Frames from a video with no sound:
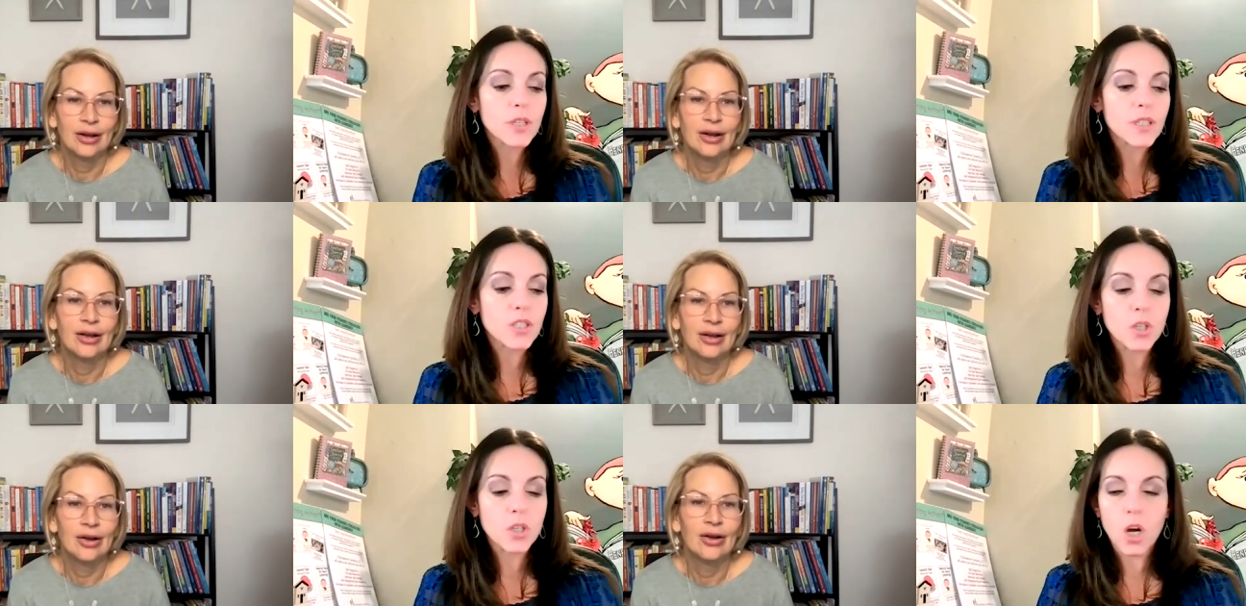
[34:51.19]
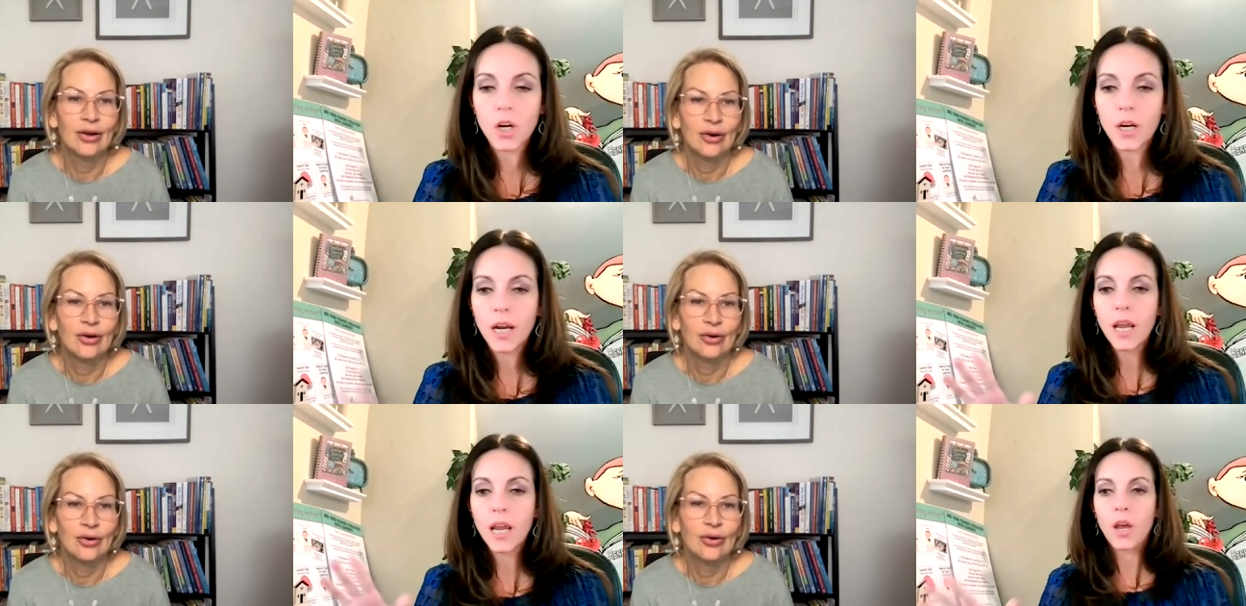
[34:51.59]
Speaker 1: just
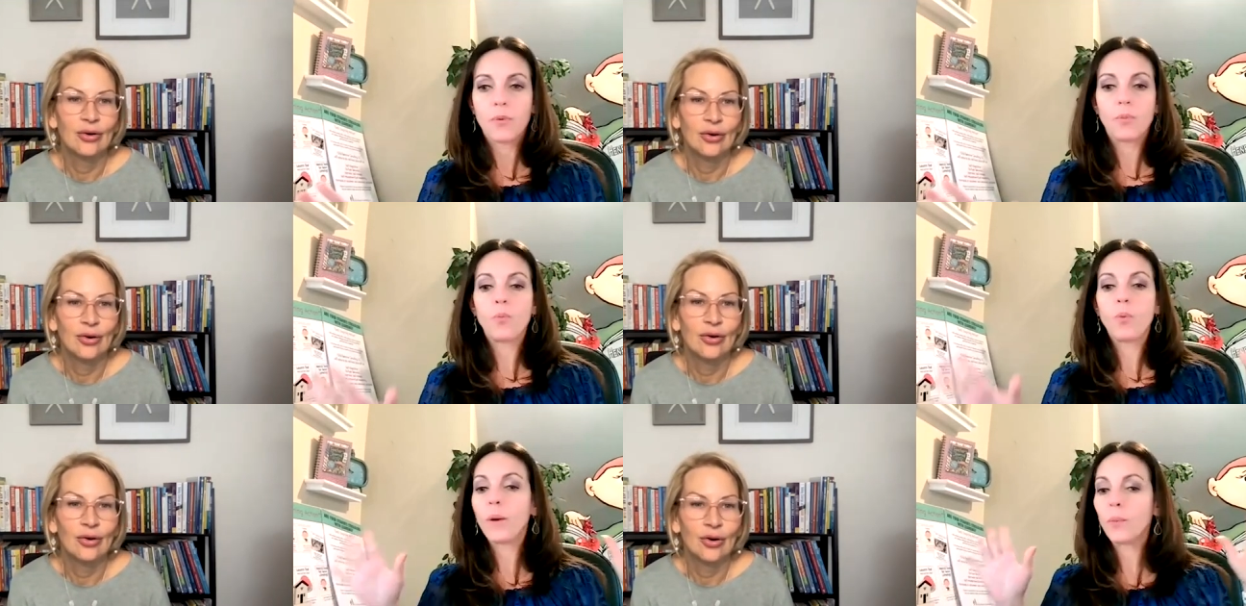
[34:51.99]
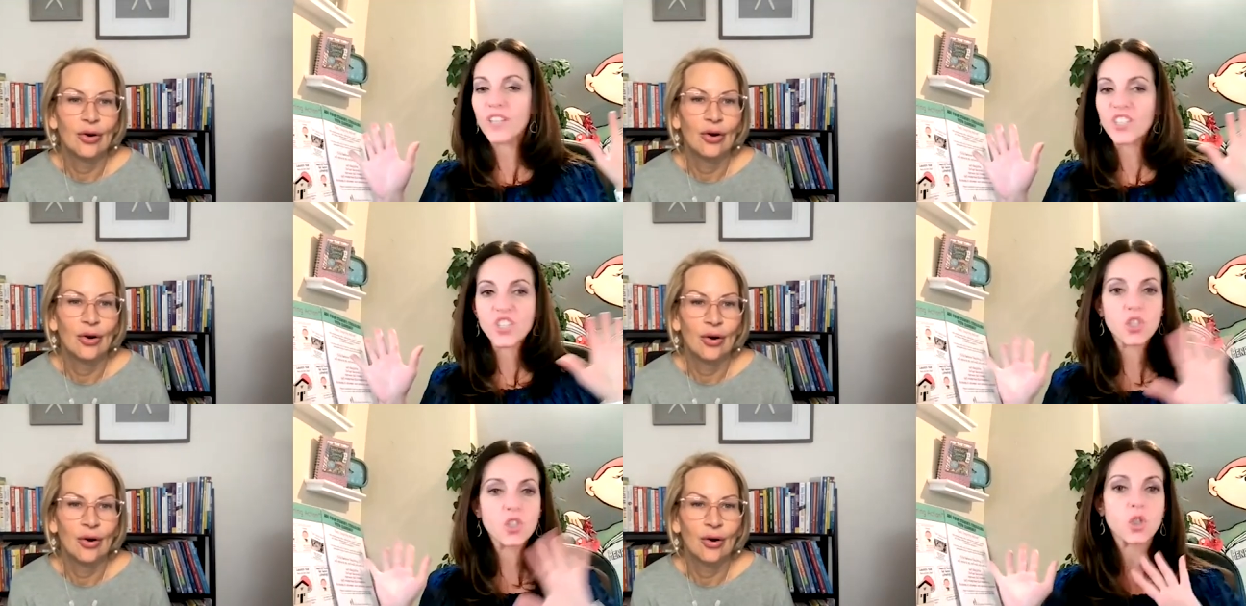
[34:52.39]
took what
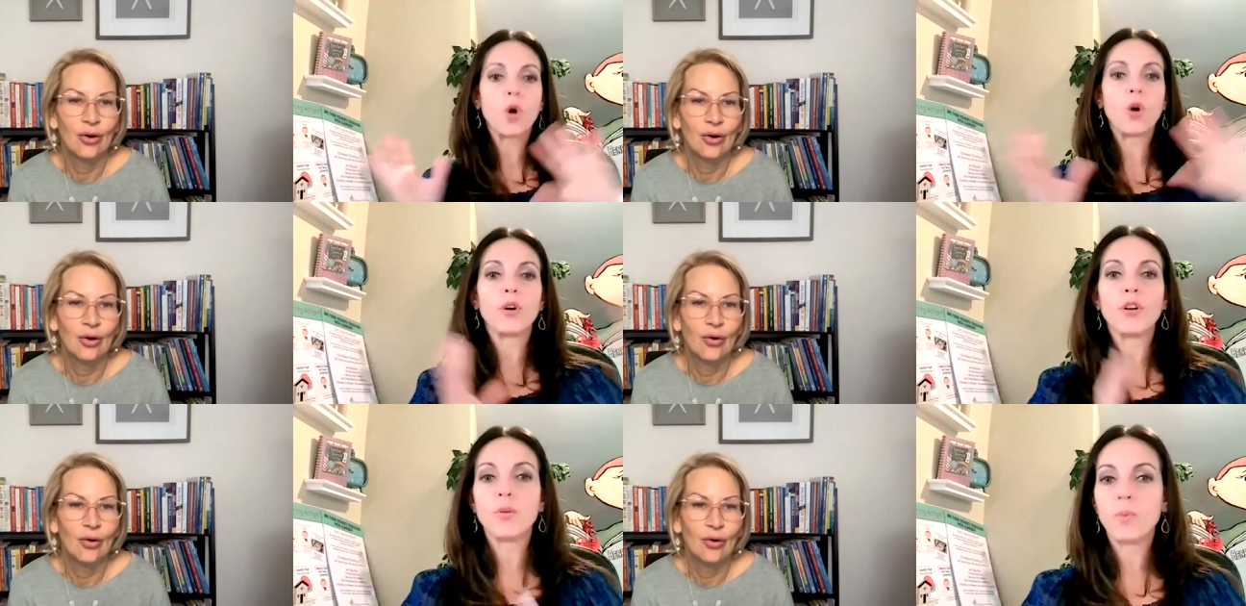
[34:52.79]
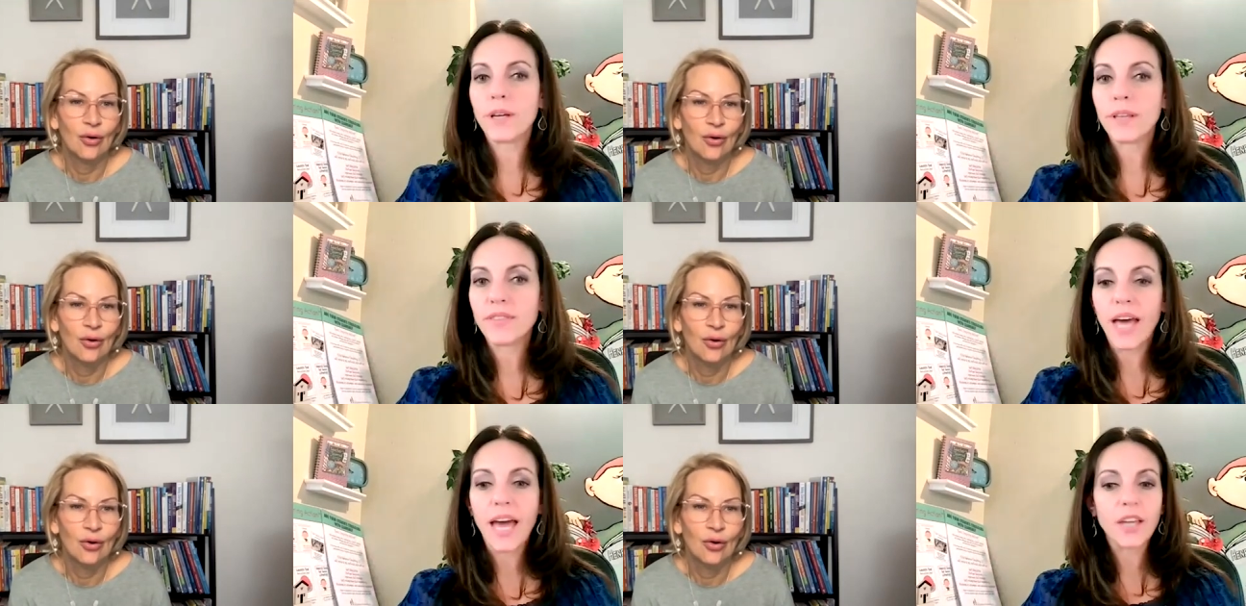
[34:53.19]
we started
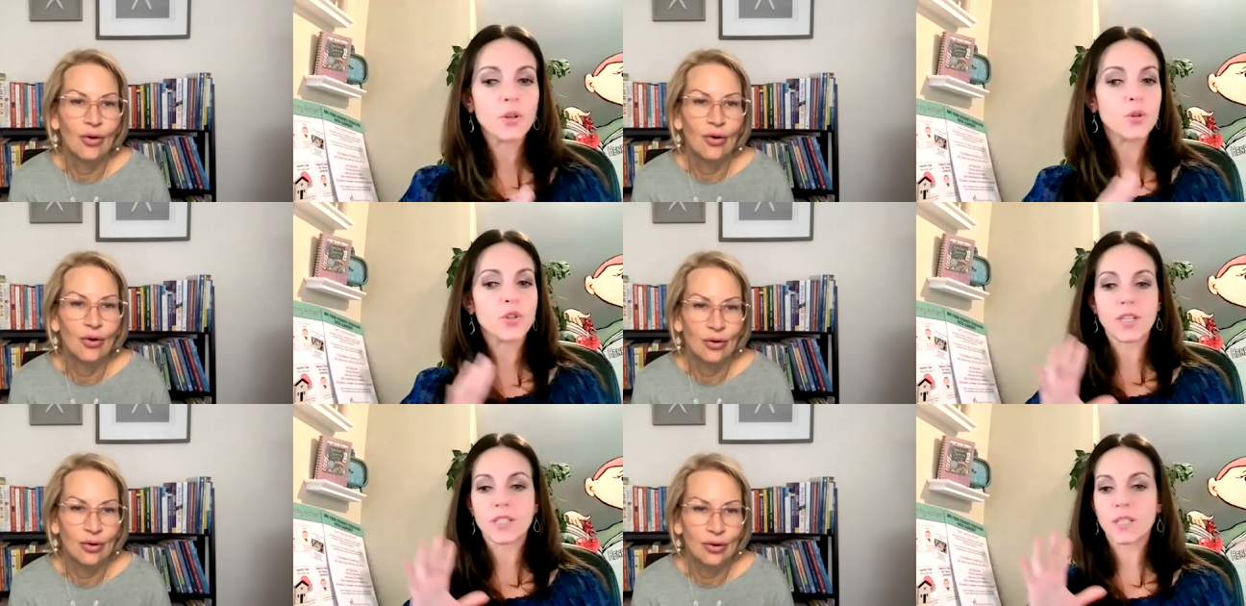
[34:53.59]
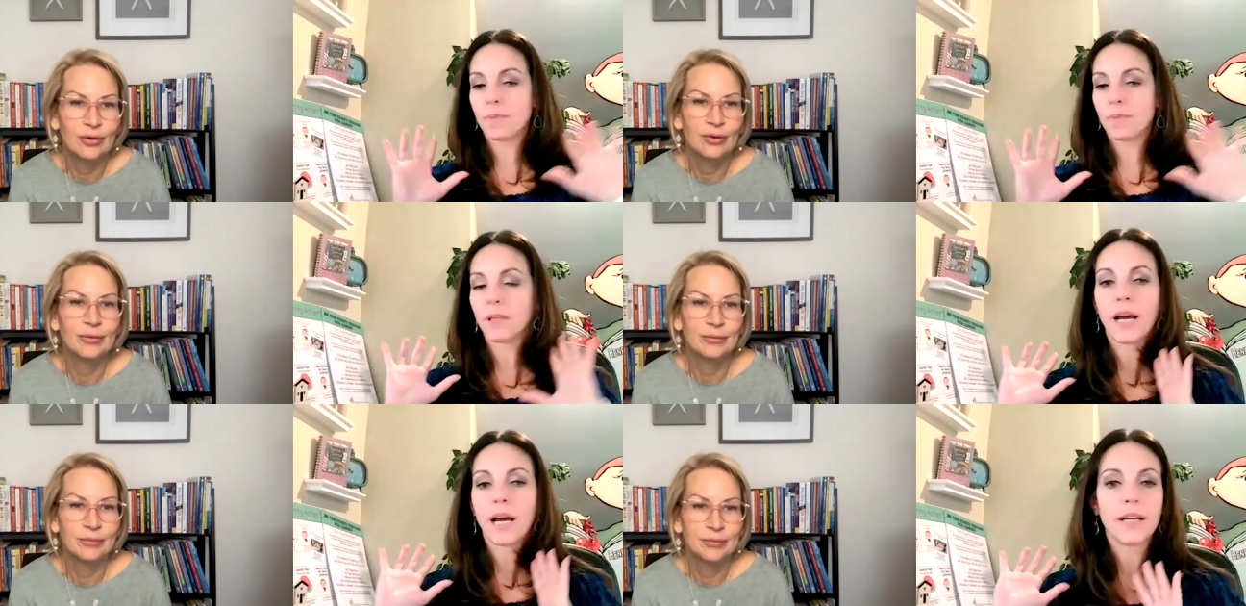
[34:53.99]
with and you just
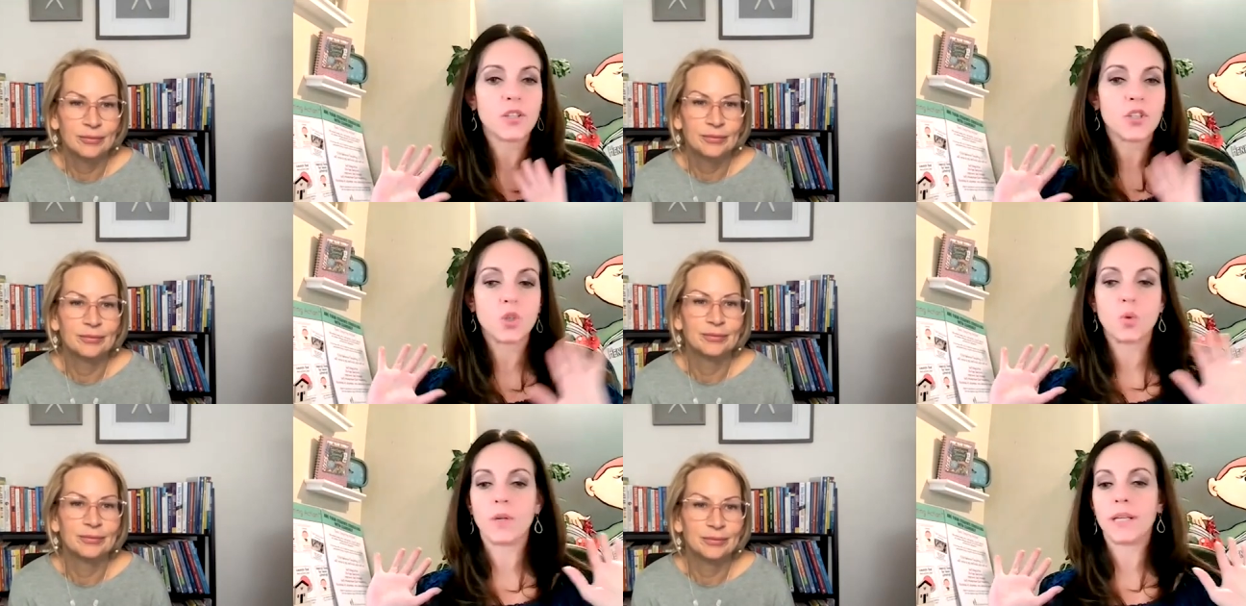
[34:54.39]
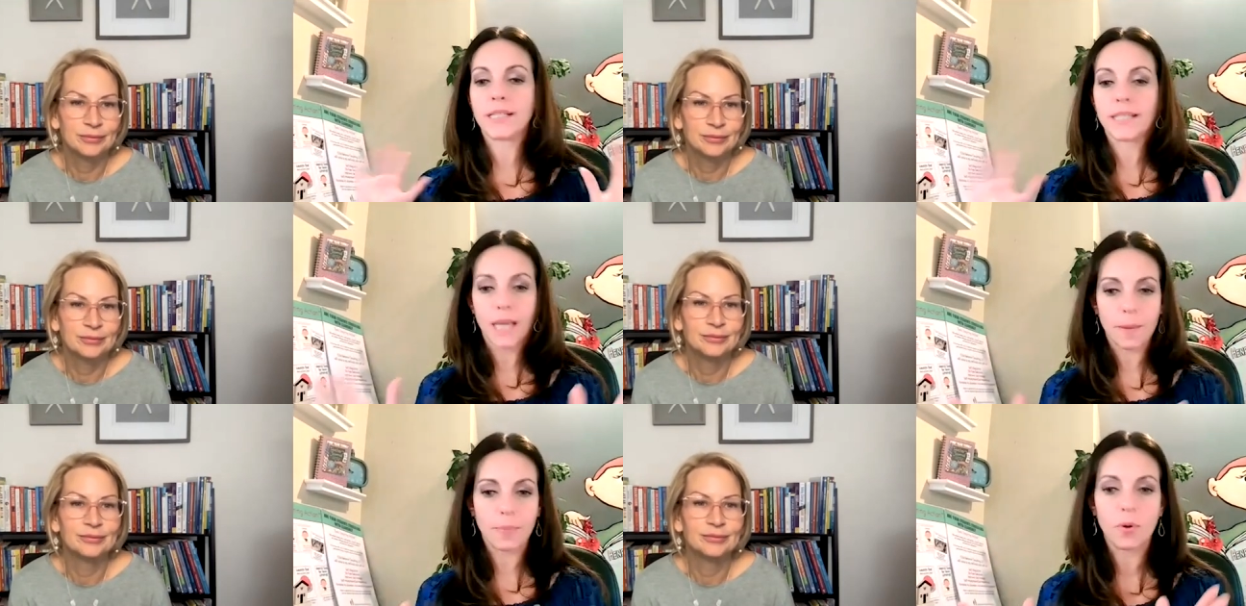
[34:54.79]
applied it to an
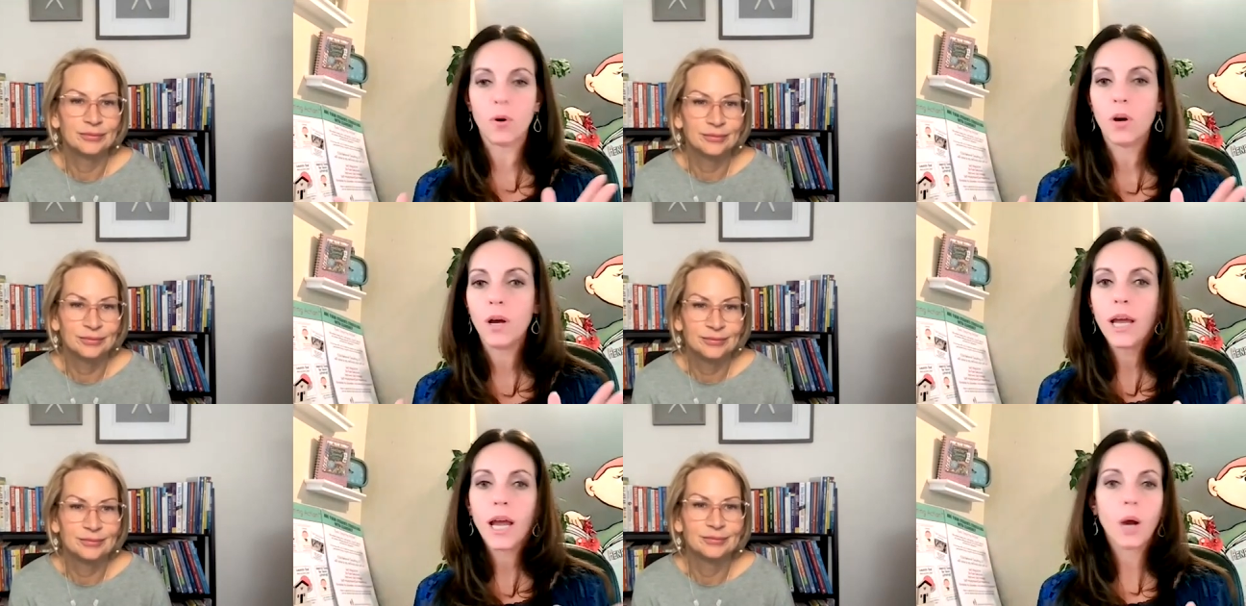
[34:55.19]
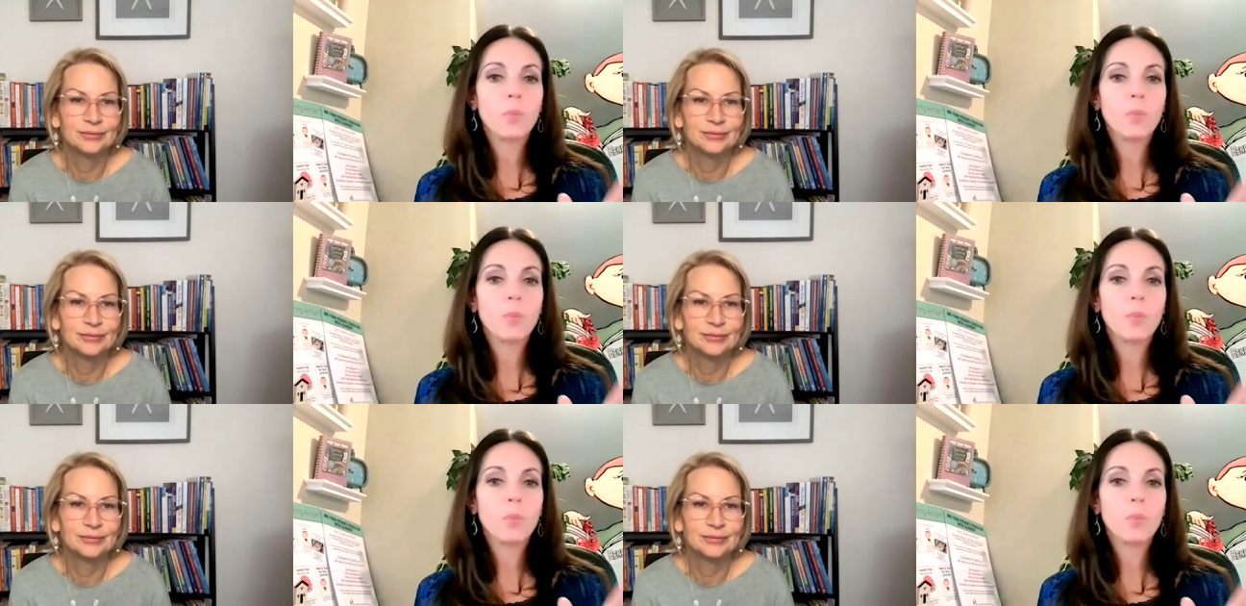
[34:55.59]
example